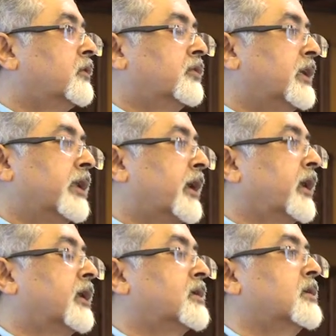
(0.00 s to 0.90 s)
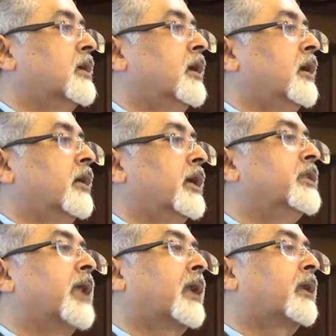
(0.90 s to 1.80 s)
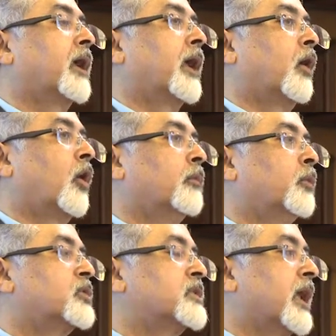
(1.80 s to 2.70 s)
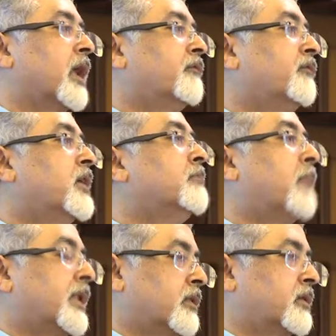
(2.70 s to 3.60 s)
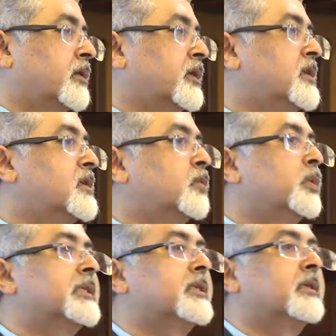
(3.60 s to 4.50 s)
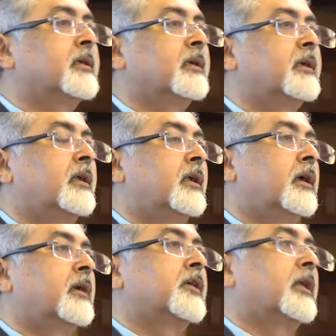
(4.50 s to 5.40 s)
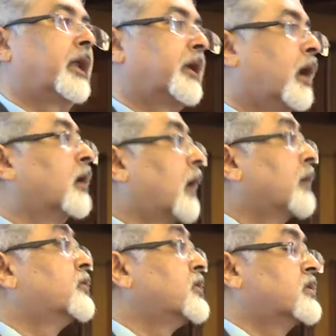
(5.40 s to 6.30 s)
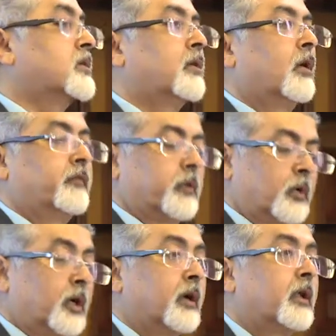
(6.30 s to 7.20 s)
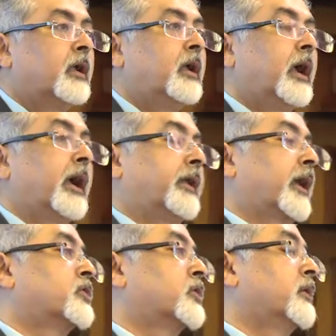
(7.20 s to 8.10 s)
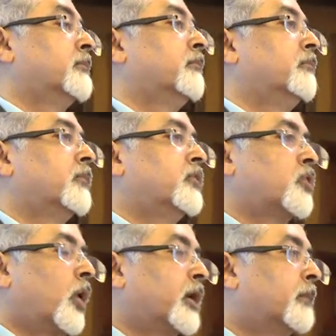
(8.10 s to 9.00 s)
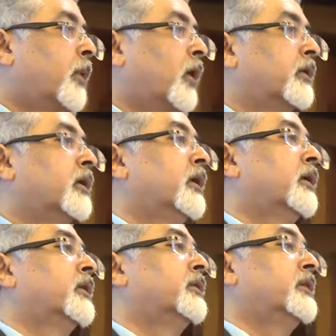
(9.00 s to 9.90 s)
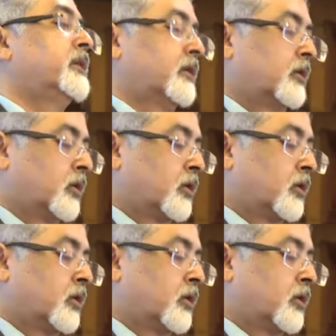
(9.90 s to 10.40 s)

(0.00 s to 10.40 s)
3 decades, in that almost every month he is visiting countries of the world and actually drawing upon the